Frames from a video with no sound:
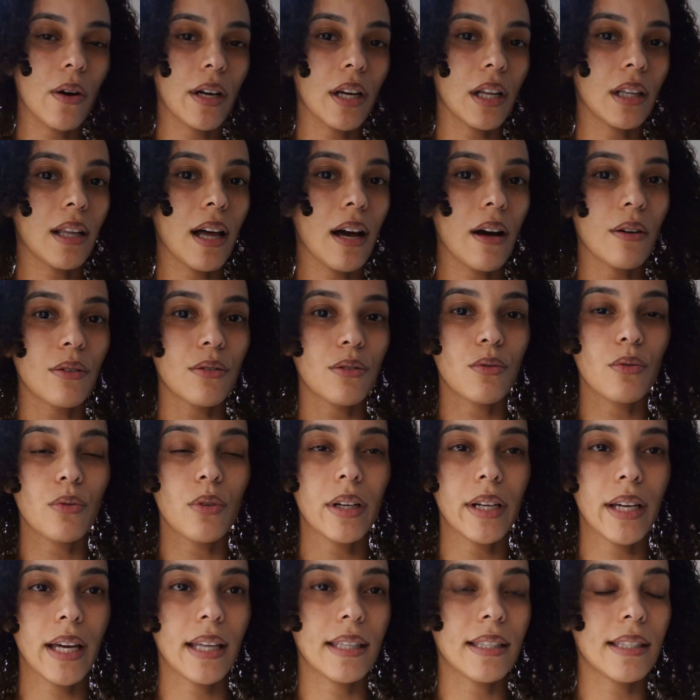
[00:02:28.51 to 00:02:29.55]
It allows you,
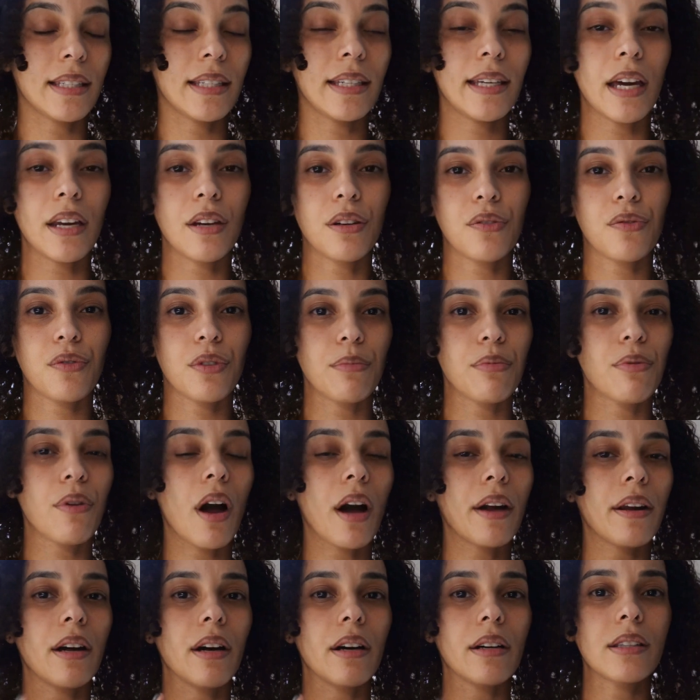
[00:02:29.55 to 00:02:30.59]
again, to get in free
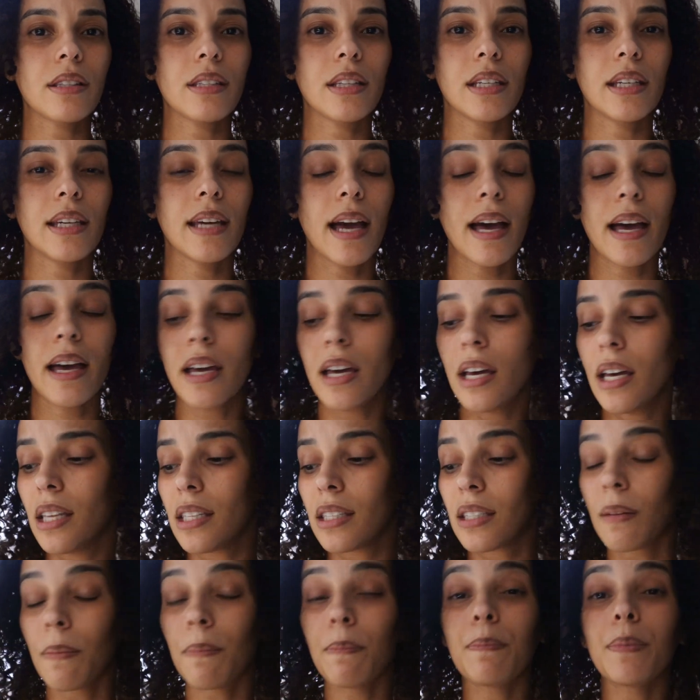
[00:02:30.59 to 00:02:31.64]
product,
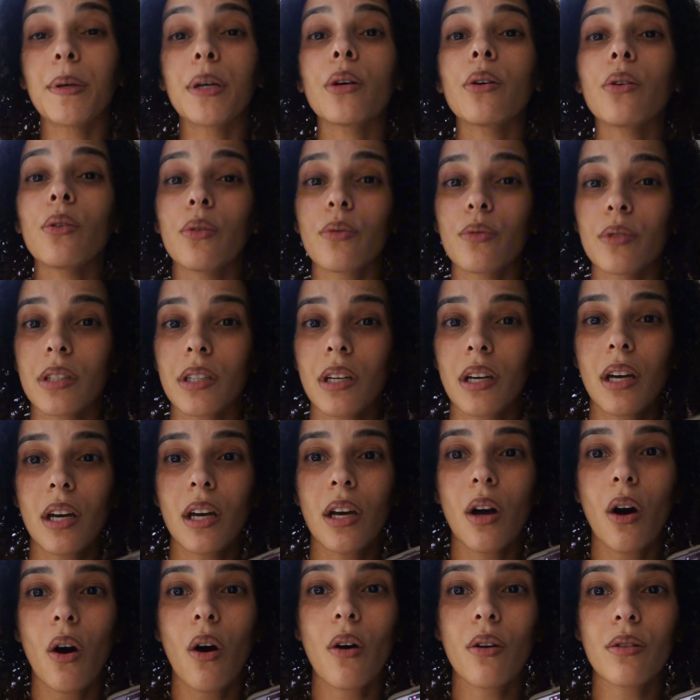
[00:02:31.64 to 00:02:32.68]
to build
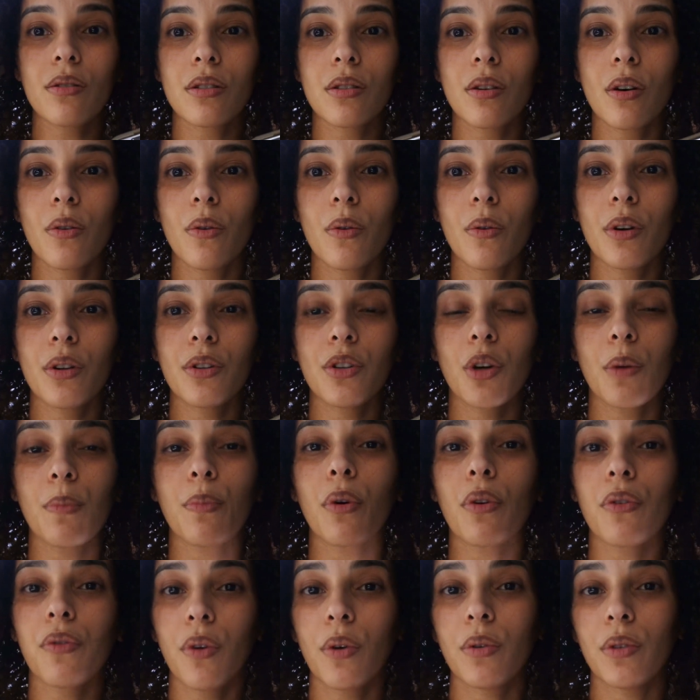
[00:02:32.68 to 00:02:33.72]
also your
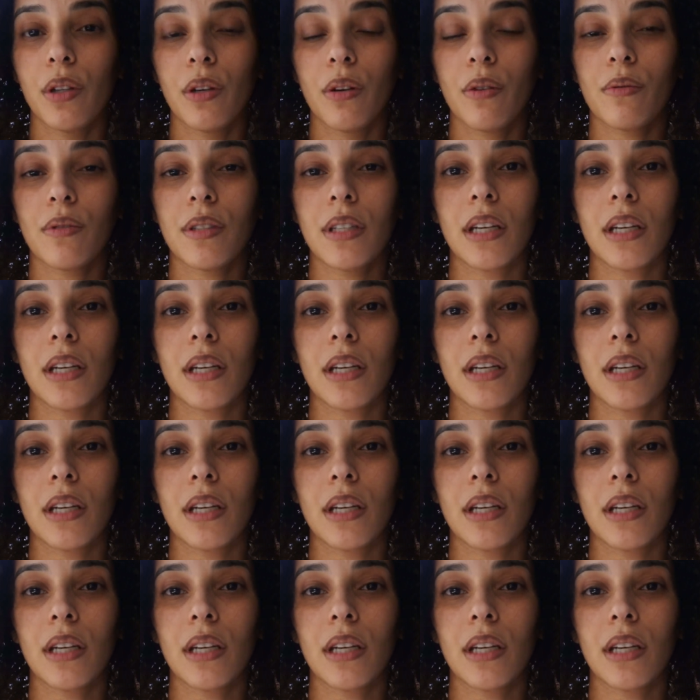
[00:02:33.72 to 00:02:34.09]
portfolios.